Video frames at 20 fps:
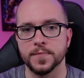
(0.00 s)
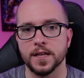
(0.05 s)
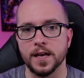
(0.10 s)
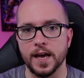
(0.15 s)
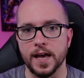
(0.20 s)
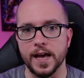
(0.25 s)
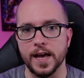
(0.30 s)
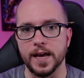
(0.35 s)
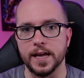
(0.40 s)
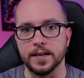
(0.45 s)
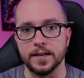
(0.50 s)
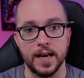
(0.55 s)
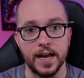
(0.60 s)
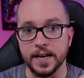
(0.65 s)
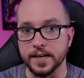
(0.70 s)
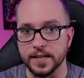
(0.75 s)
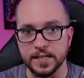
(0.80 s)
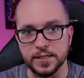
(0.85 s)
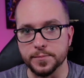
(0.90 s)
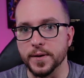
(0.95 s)

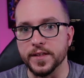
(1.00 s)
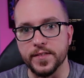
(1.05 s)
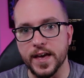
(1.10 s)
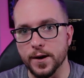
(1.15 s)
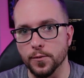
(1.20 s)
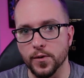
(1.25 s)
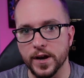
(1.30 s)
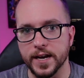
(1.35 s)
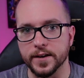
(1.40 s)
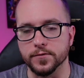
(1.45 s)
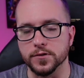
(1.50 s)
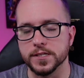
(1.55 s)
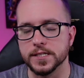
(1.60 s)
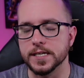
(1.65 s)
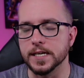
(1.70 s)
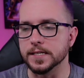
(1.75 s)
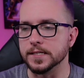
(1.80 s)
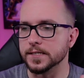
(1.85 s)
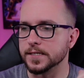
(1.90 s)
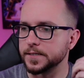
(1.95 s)
and it's been that way ever
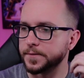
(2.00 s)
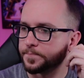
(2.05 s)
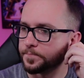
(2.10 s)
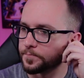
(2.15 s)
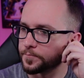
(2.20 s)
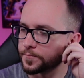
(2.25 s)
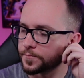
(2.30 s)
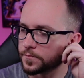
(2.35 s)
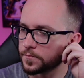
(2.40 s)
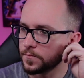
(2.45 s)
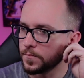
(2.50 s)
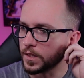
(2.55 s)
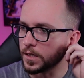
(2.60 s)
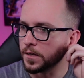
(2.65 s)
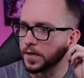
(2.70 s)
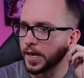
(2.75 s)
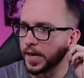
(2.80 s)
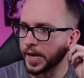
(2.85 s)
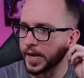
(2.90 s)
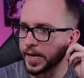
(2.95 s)
since.
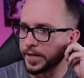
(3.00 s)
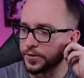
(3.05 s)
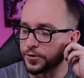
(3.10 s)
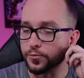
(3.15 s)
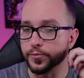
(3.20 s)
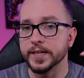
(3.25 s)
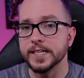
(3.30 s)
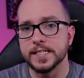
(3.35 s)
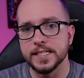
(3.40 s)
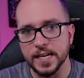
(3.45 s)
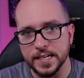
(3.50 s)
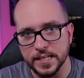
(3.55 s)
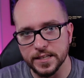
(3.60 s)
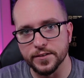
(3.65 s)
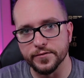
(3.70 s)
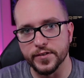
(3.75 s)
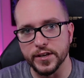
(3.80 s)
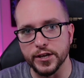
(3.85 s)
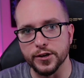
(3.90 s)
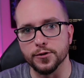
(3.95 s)
And the reason I did the
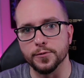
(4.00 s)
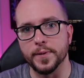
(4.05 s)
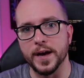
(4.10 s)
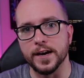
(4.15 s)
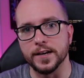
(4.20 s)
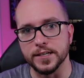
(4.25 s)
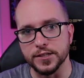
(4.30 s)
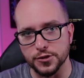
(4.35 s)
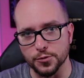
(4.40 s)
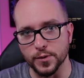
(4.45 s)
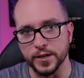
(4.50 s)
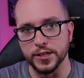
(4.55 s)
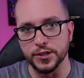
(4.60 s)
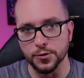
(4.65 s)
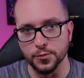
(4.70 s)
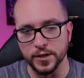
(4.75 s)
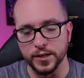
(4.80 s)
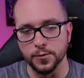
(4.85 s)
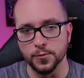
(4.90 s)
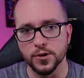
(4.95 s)
video about it in
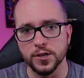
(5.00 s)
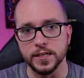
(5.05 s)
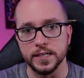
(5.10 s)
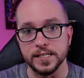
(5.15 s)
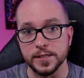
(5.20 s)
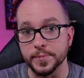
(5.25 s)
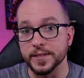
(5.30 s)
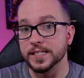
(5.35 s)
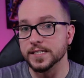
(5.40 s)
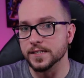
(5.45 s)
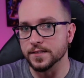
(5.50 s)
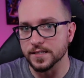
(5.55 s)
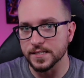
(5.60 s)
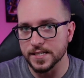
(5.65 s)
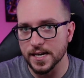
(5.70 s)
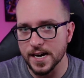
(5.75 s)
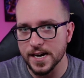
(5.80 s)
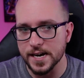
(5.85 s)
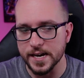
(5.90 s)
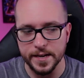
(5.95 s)
2021 is because at the
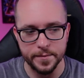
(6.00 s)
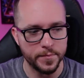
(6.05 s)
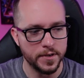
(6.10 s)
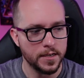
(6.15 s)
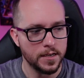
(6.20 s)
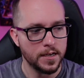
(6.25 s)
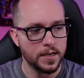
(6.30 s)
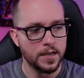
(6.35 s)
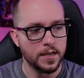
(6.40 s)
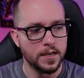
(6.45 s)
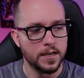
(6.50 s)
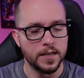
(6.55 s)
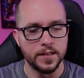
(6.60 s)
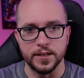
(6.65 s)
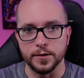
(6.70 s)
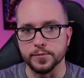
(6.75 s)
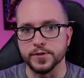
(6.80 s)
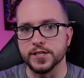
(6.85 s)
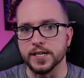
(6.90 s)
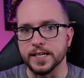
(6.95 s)
time, there
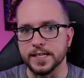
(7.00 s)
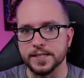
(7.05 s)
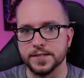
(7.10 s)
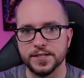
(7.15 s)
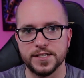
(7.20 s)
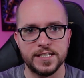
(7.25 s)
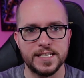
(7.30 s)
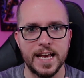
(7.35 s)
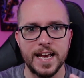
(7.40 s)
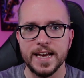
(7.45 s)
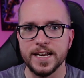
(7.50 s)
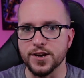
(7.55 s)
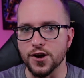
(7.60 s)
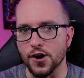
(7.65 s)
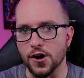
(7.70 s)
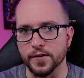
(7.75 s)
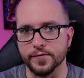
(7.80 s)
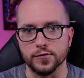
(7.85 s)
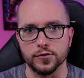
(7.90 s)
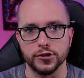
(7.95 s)
was a
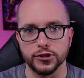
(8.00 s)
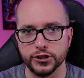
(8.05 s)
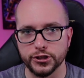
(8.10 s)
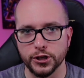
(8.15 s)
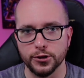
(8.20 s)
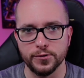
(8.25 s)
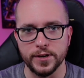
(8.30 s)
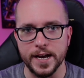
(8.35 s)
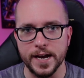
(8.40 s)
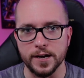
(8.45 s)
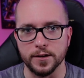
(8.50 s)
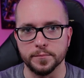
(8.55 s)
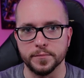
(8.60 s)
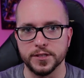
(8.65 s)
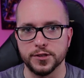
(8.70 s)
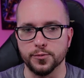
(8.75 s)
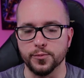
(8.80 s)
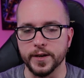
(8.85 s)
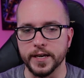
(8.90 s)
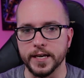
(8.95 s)
standoff or a showdown
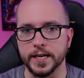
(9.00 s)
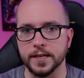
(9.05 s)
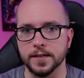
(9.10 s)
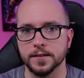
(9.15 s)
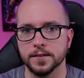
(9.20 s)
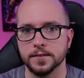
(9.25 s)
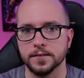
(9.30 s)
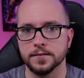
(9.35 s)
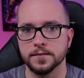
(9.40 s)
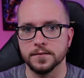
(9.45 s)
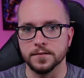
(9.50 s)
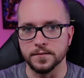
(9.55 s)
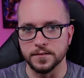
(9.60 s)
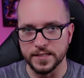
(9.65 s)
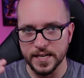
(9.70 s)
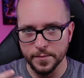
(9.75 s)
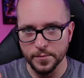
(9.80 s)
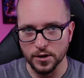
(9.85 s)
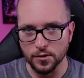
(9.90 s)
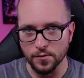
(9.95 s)
between
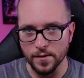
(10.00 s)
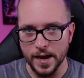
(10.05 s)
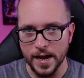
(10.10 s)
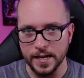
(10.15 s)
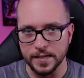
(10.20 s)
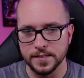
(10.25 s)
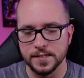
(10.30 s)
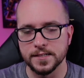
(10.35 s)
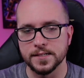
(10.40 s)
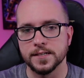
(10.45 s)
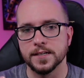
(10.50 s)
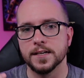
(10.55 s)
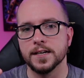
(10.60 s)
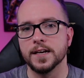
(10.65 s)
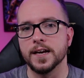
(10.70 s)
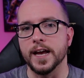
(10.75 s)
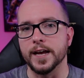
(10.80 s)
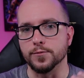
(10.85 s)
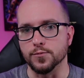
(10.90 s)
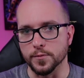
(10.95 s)
Democrats
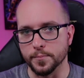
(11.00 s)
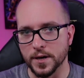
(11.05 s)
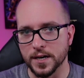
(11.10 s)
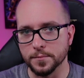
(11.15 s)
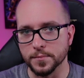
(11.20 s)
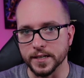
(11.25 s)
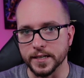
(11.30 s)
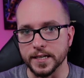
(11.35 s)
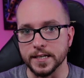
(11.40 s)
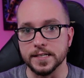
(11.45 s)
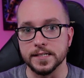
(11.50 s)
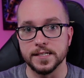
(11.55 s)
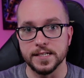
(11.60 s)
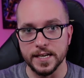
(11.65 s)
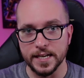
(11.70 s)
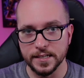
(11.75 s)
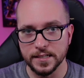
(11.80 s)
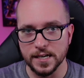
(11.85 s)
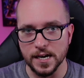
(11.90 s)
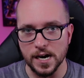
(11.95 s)
and Republicans
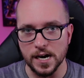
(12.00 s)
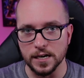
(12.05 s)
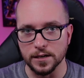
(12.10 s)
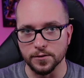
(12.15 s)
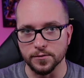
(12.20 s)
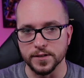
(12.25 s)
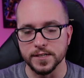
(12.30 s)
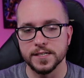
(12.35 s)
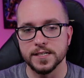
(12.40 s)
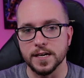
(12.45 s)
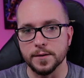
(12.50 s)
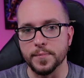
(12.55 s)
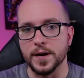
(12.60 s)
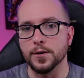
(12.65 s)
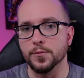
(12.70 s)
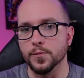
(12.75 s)
in Congress about